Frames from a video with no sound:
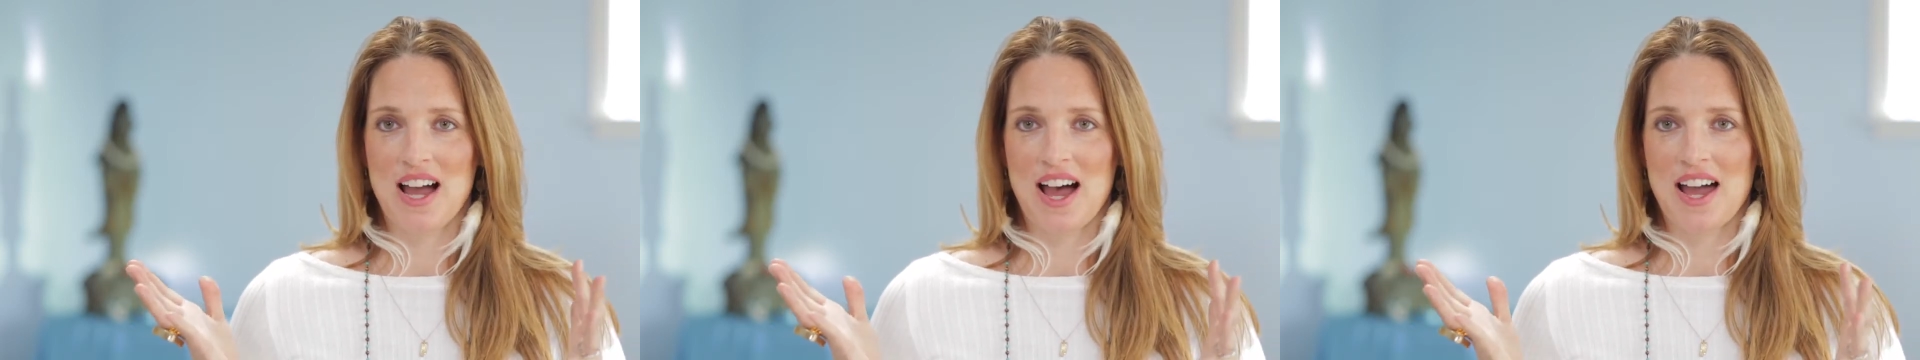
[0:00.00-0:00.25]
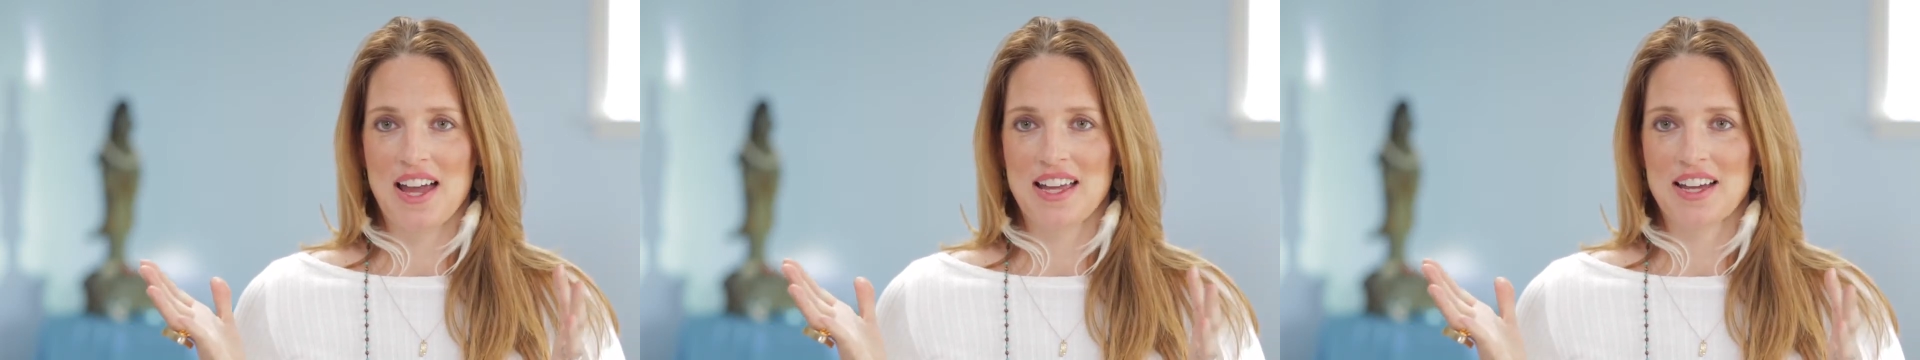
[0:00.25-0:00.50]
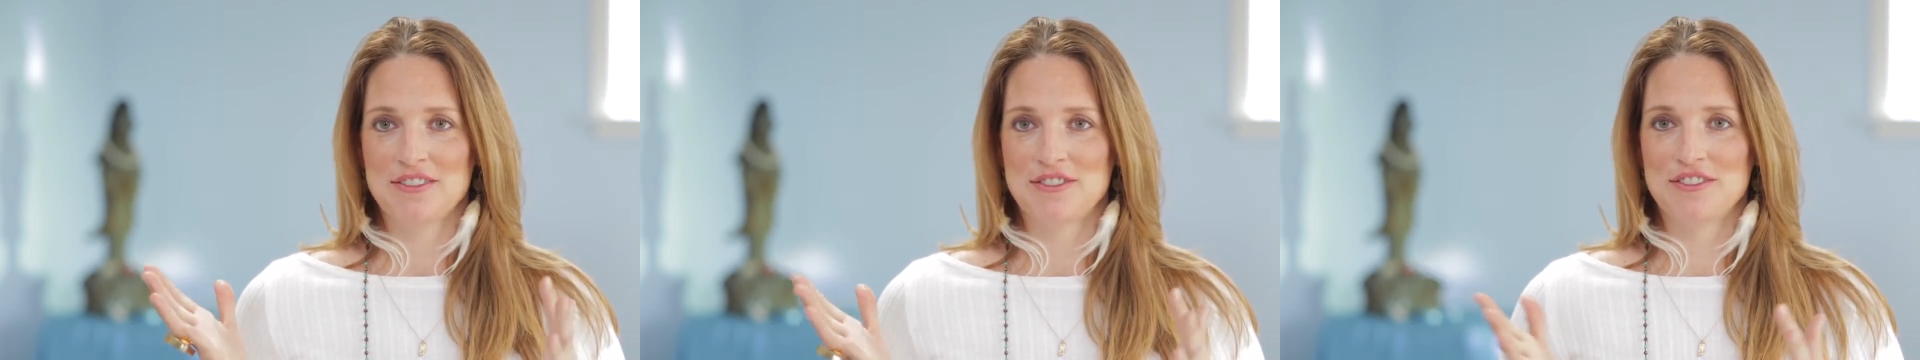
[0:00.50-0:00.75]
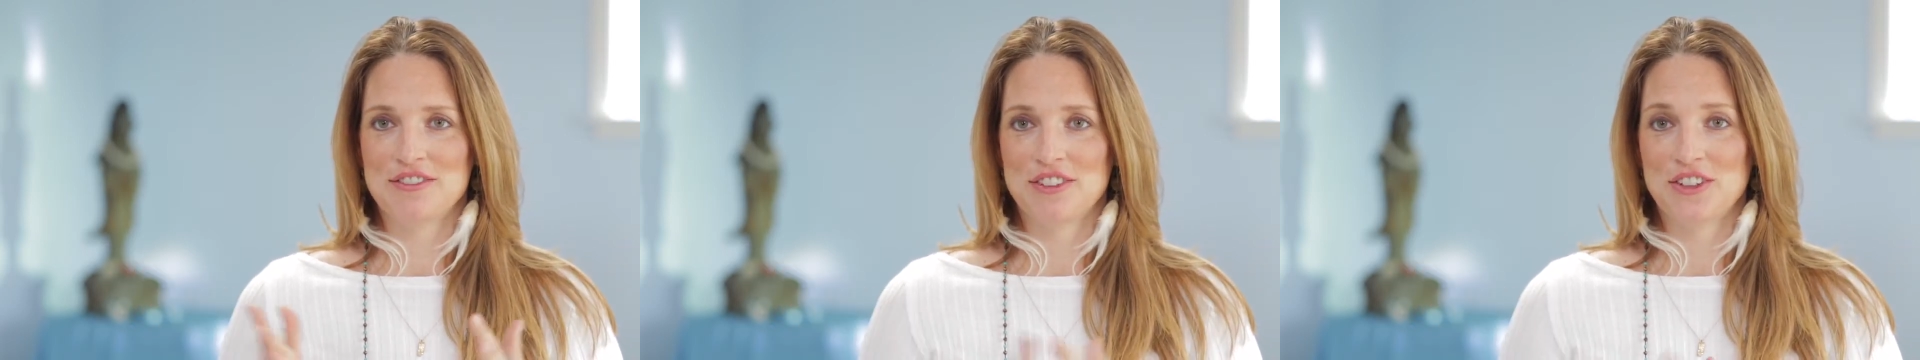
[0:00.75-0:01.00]
I have
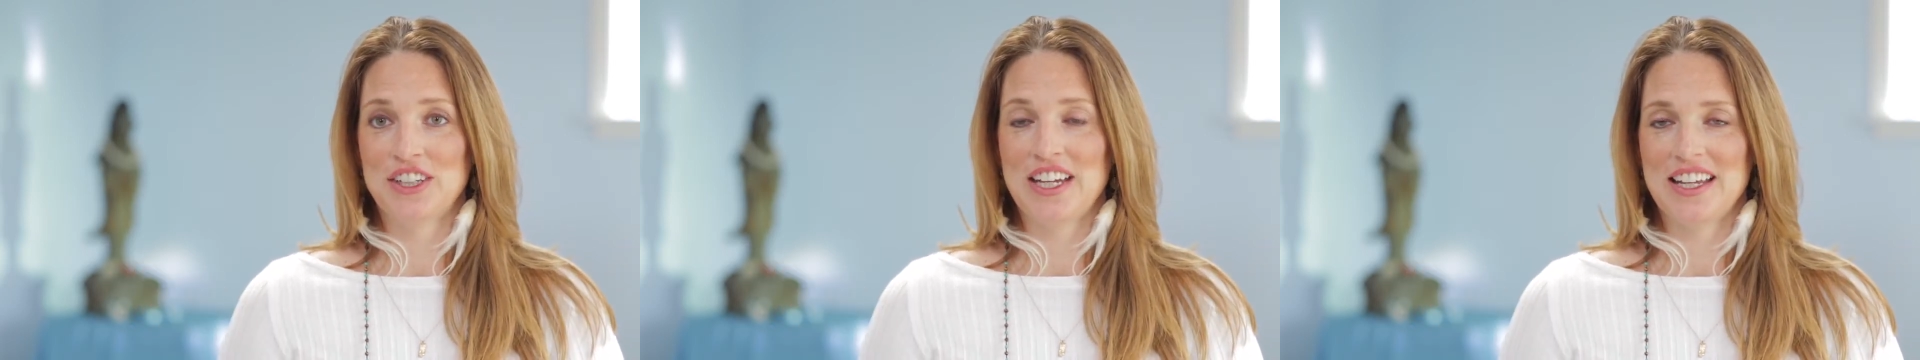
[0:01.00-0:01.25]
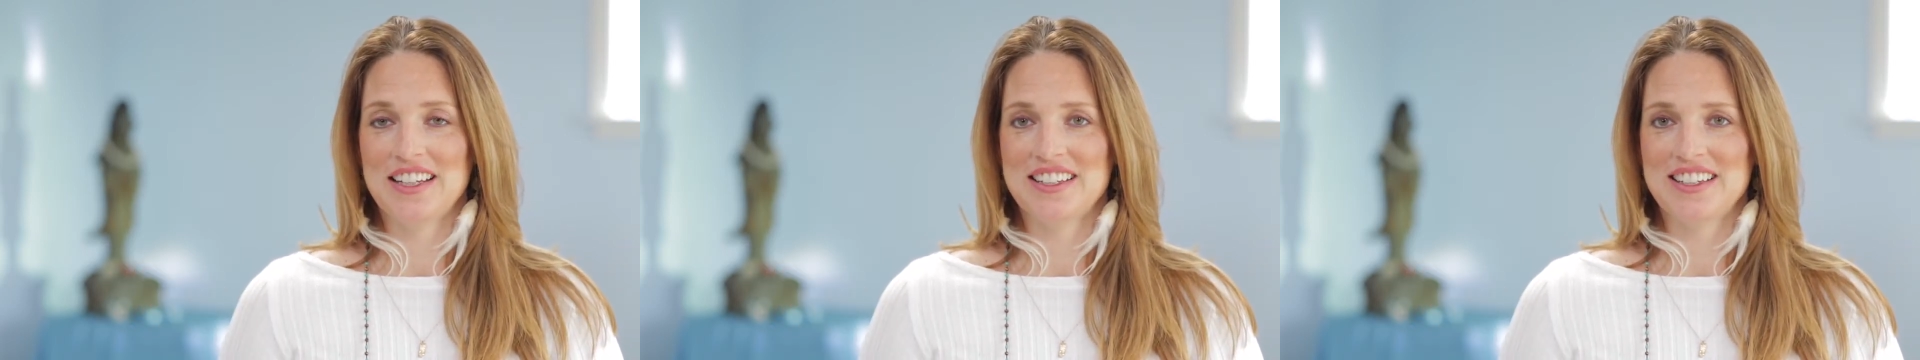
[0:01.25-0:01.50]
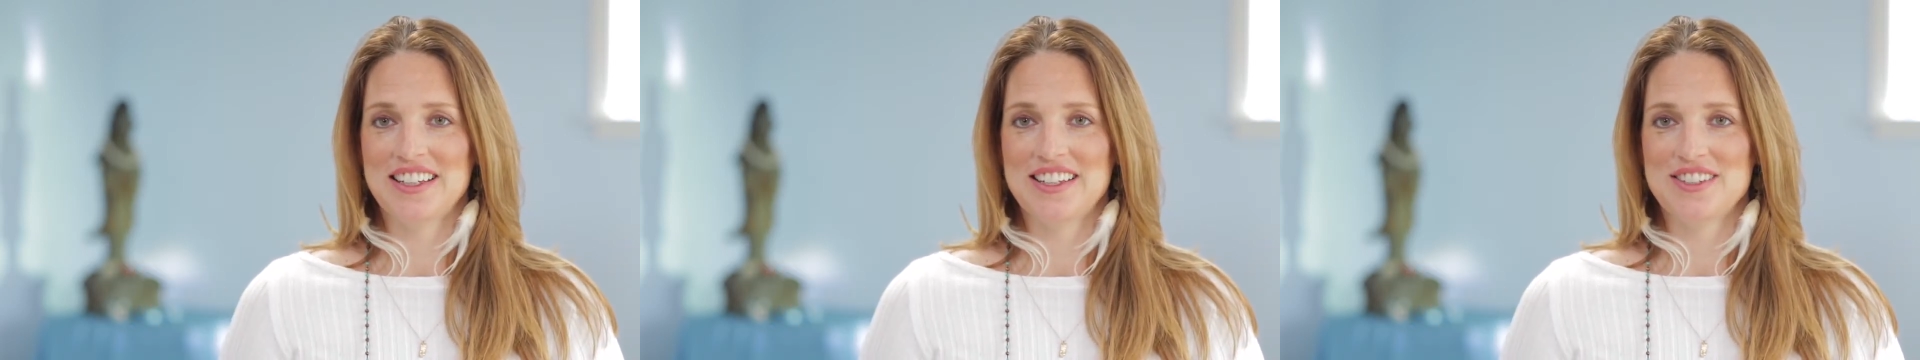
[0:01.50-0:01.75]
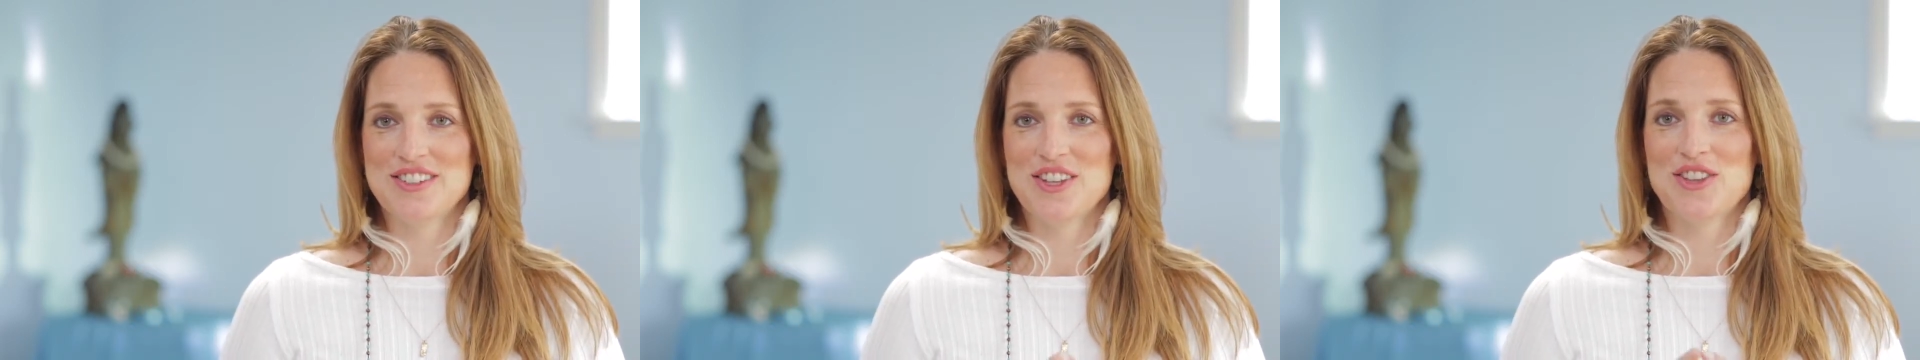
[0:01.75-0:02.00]
created
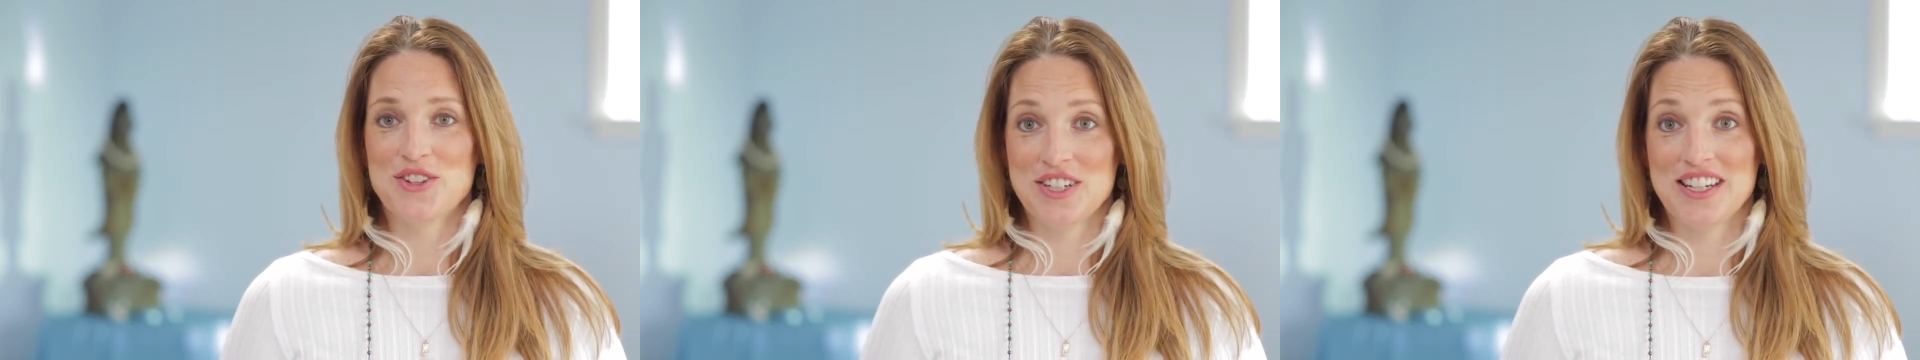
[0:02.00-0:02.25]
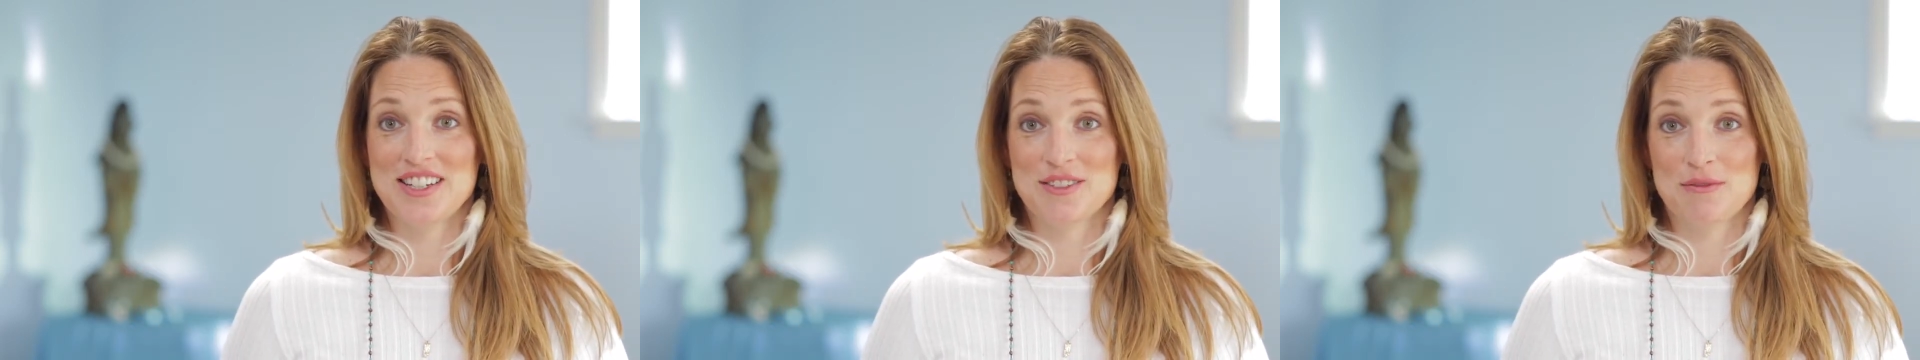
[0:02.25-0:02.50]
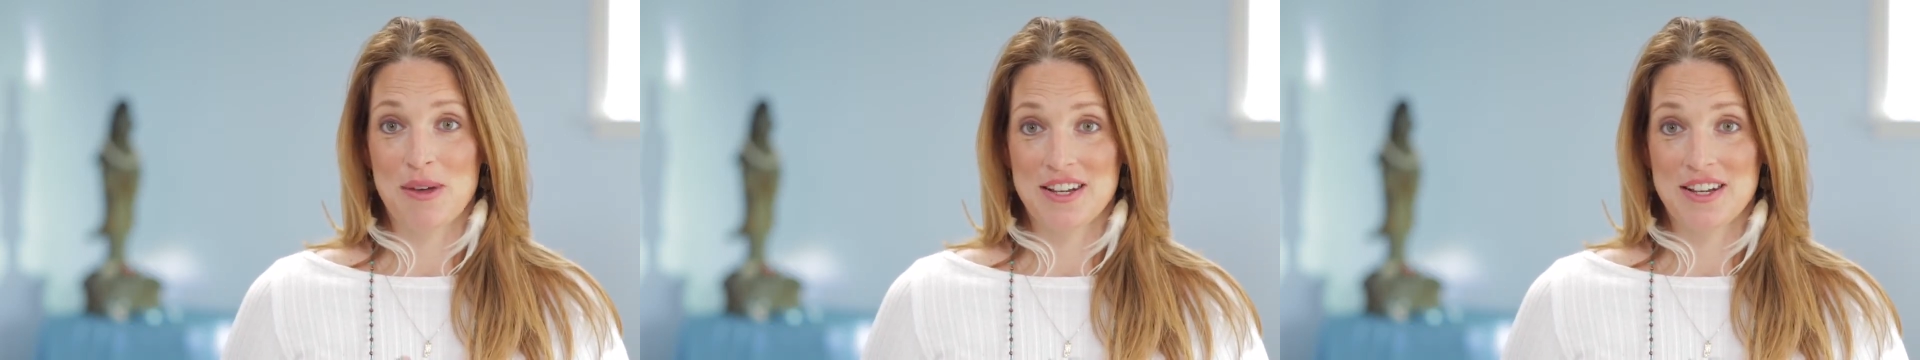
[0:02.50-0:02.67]
is the thirty Days of